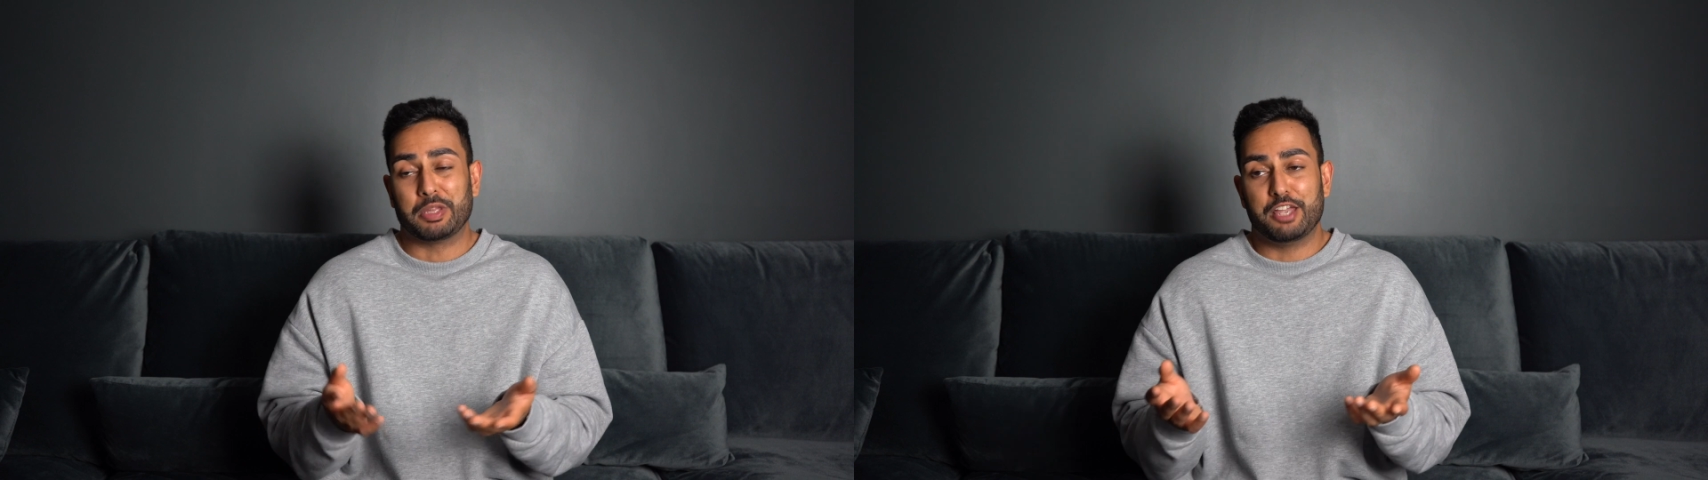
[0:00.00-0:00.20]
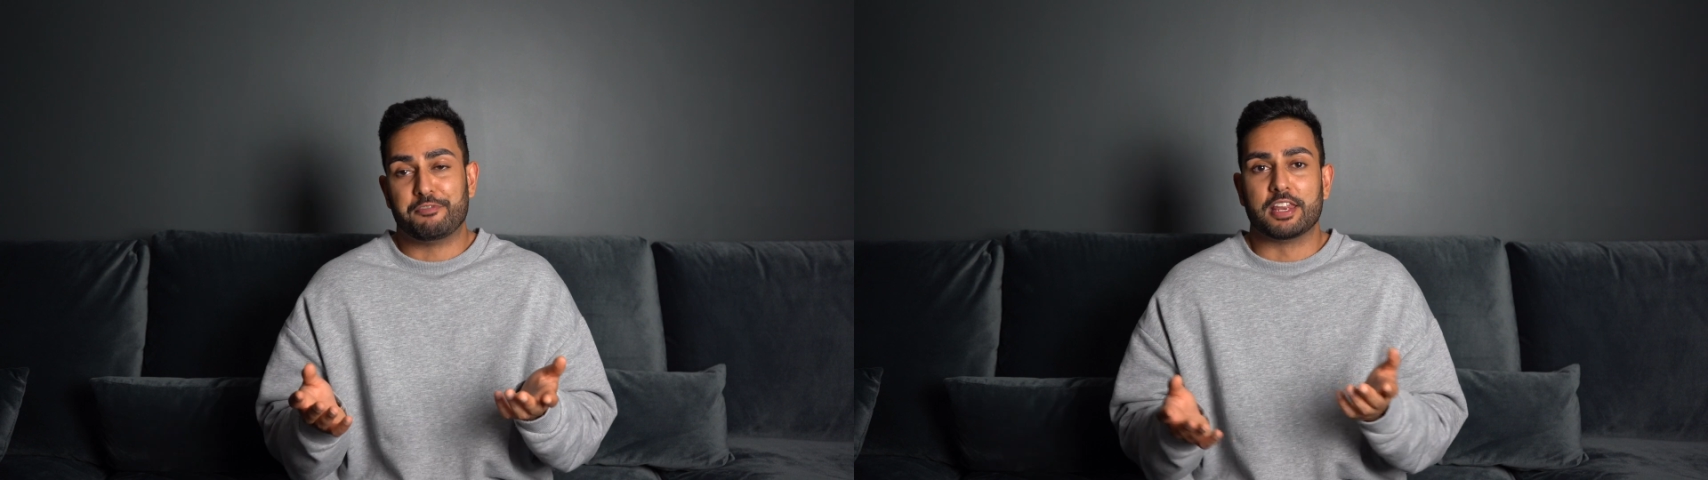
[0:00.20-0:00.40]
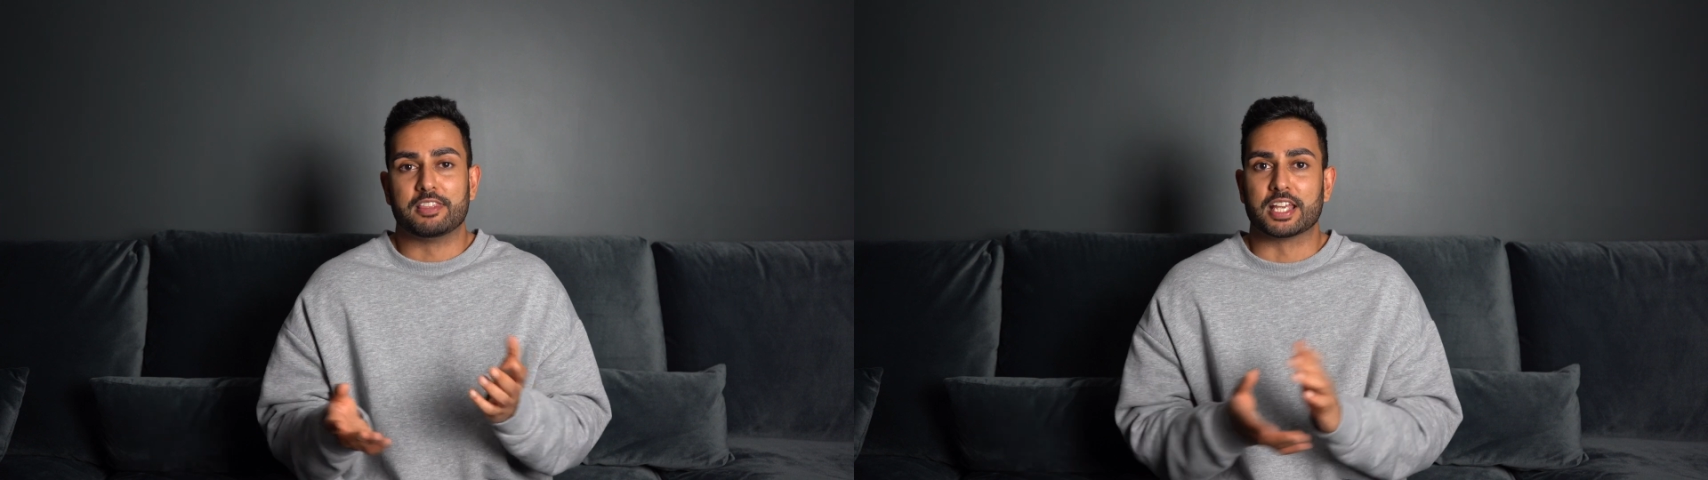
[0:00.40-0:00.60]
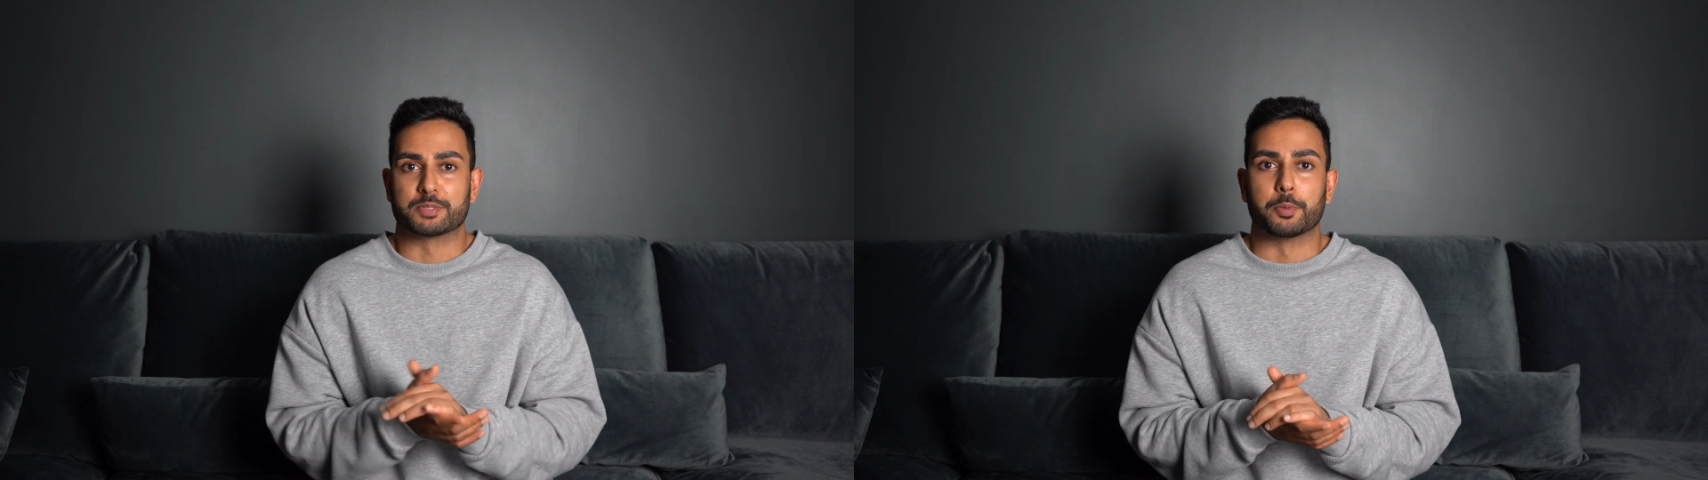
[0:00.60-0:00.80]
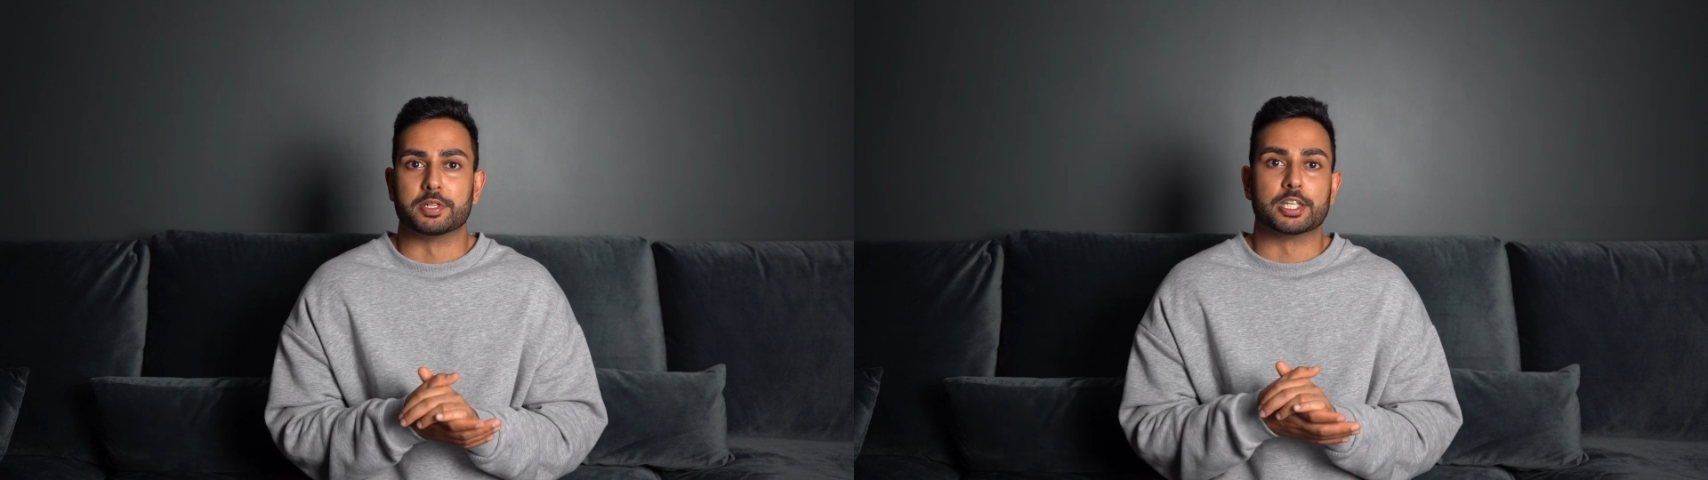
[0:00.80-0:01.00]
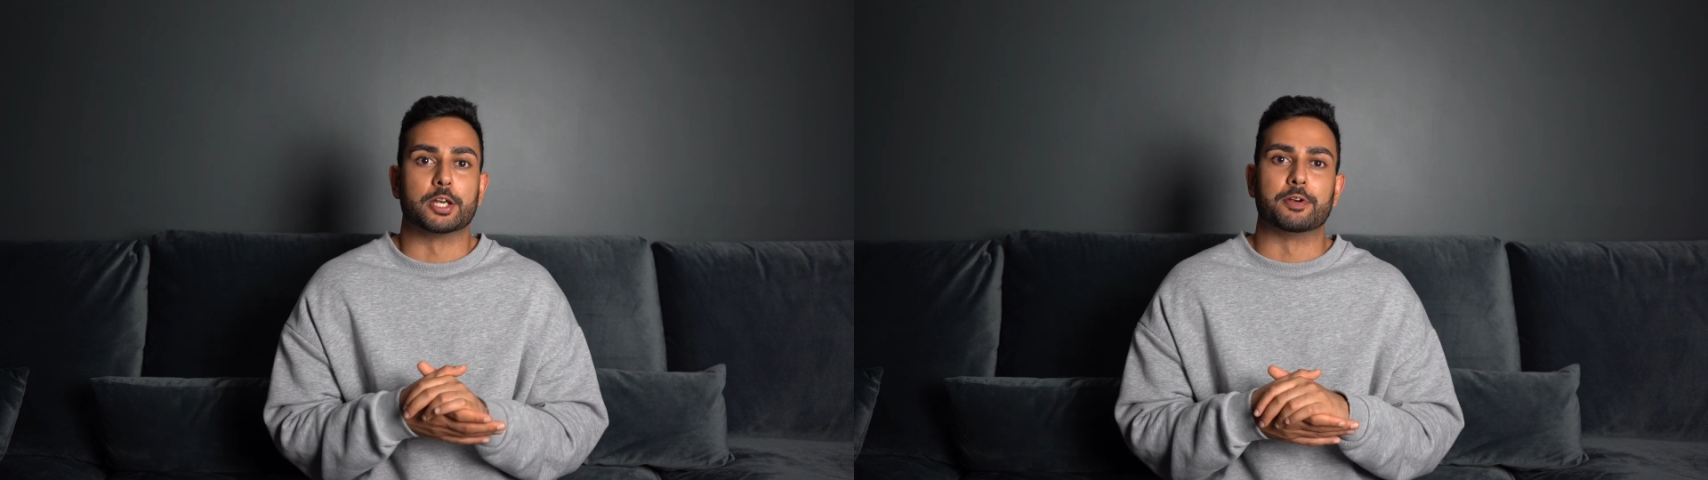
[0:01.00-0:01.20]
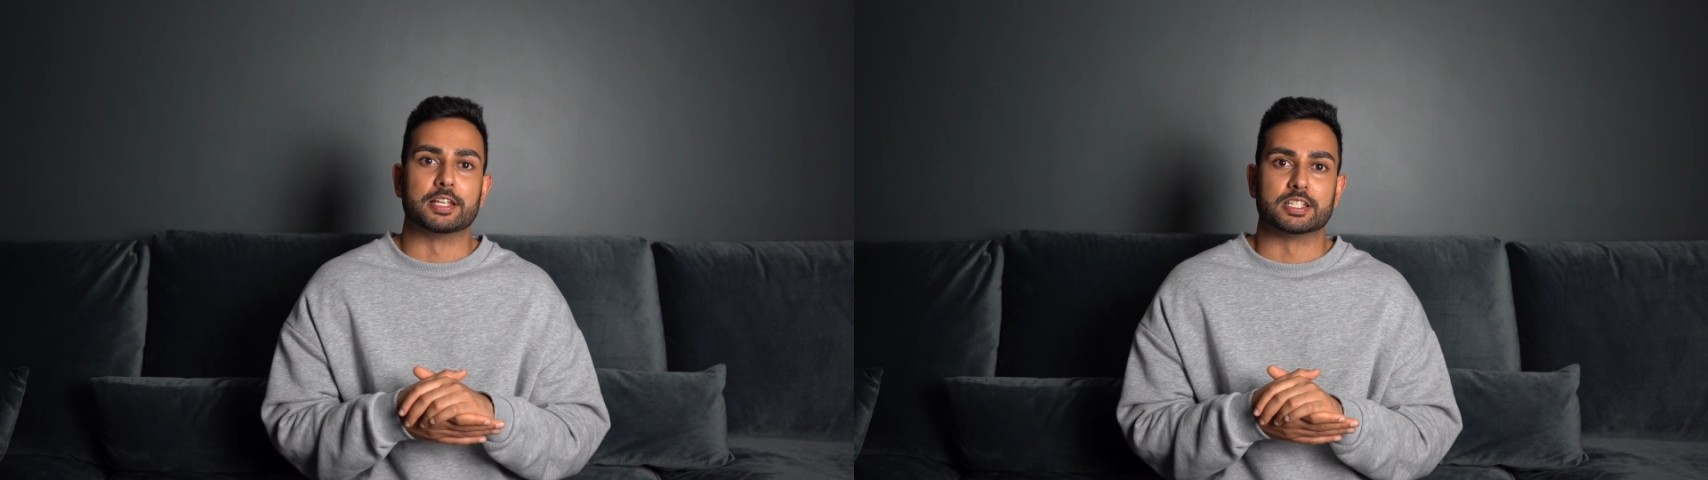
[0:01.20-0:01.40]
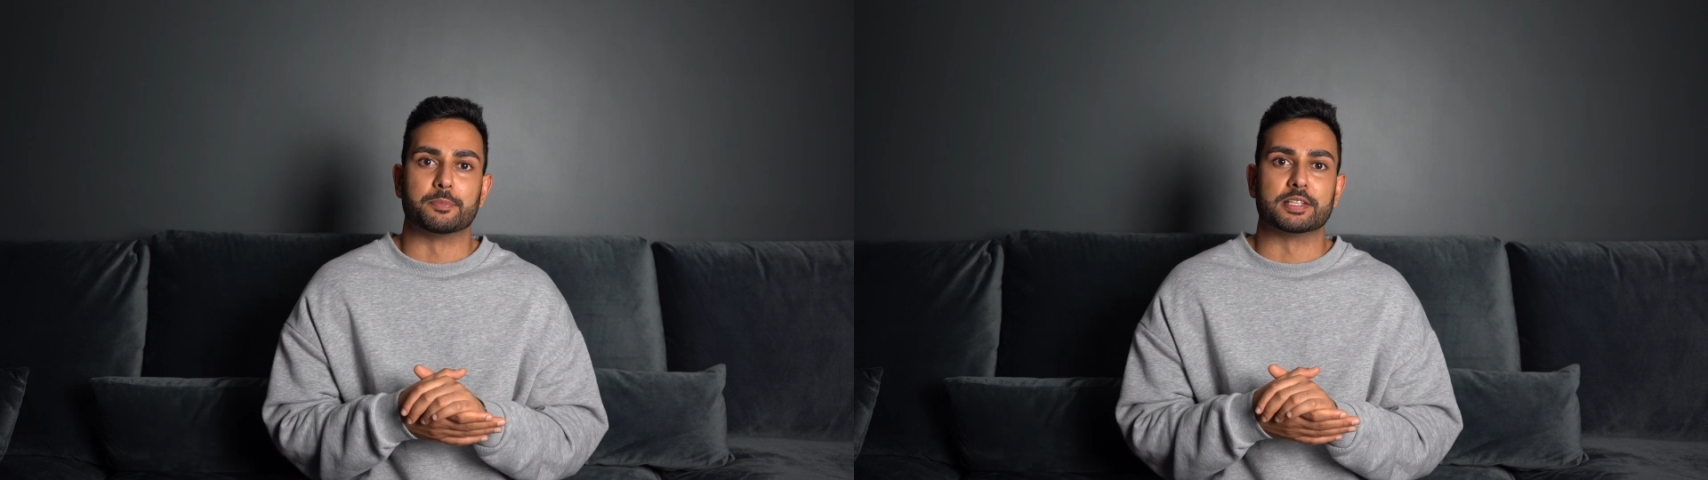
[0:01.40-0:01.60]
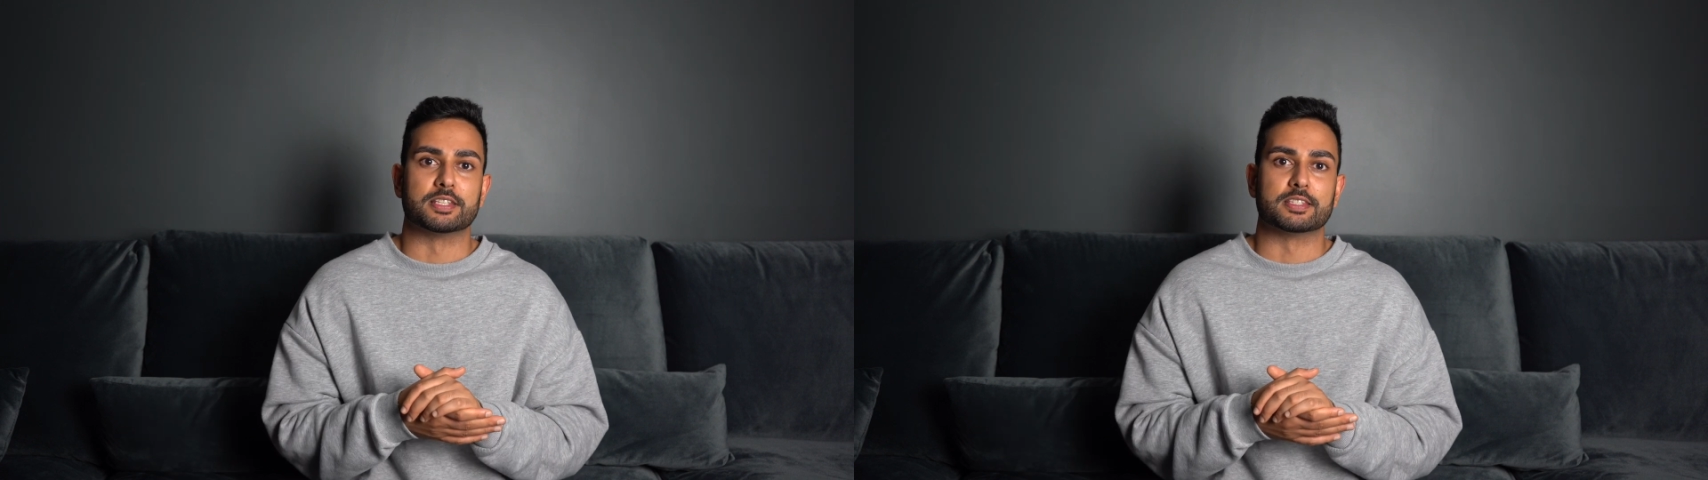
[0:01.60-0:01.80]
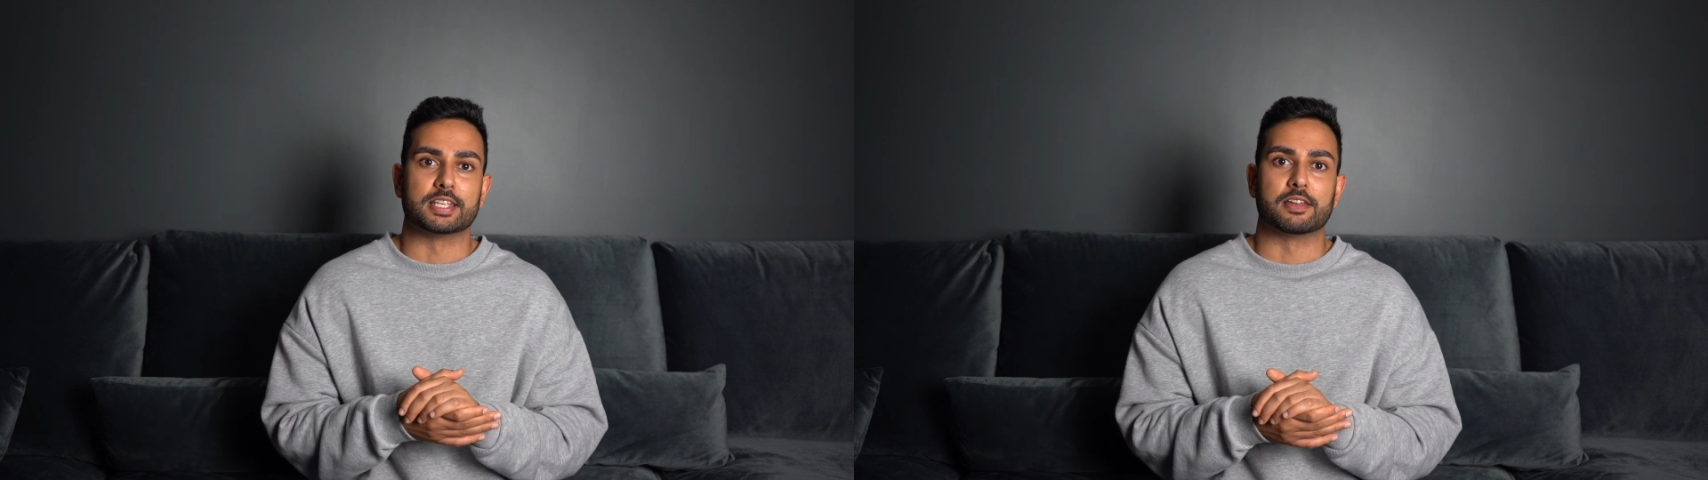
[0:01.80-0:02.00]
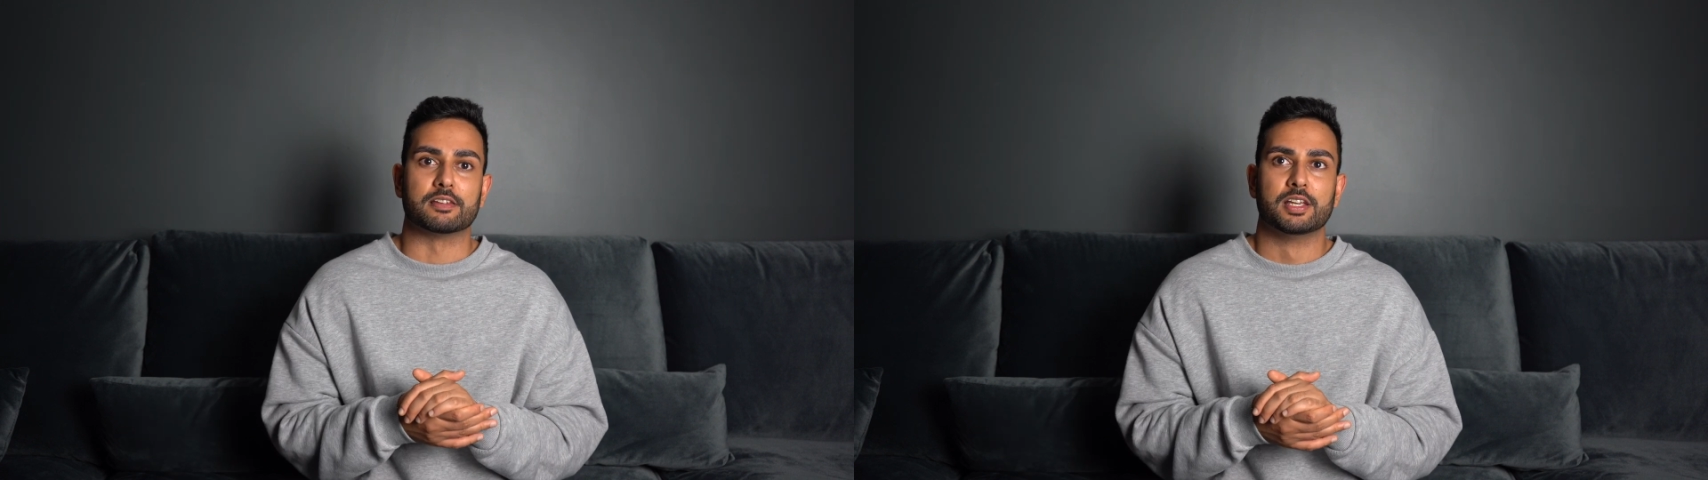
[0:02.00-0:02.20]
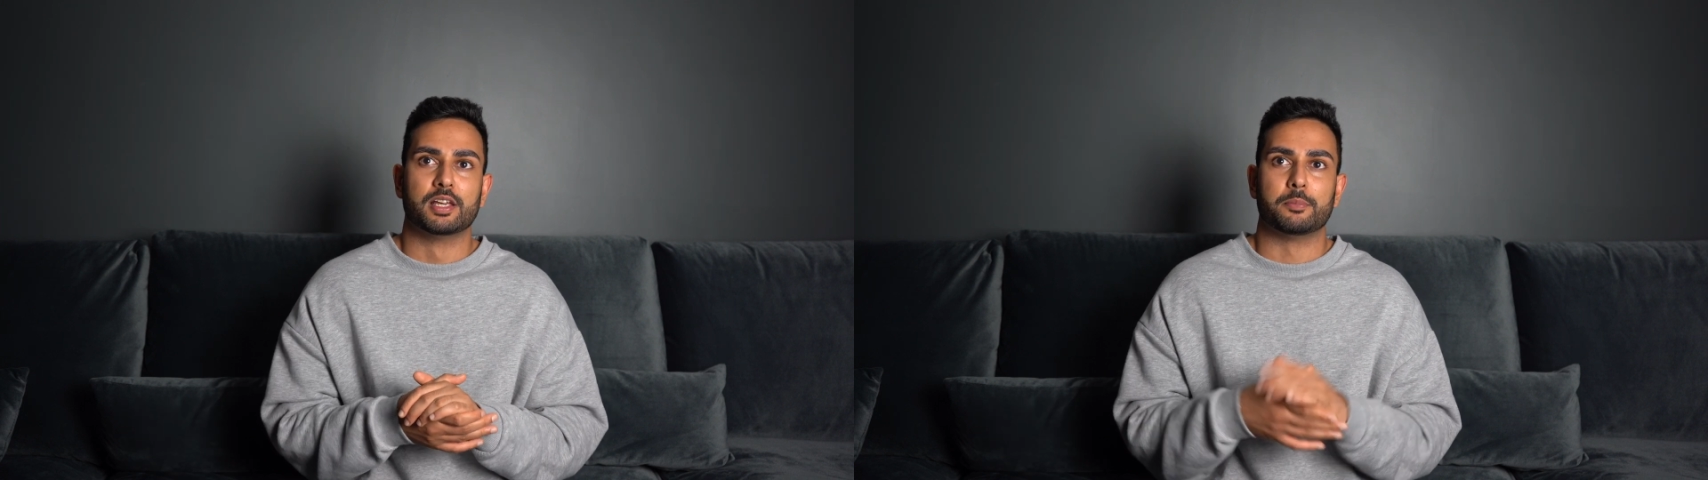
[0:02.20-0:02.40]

If anything, it's probably deteriorated a bit since then,